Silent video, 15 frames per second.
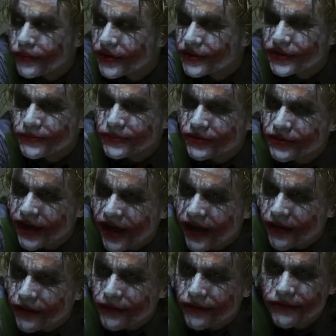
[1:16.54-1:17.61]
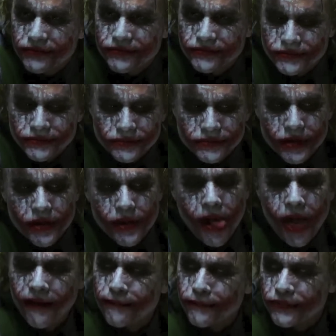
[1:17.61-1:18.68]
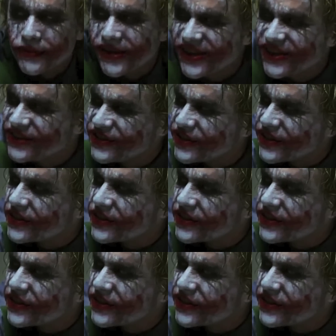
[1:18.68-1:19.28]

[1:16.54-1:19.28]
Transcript: the chips are down, these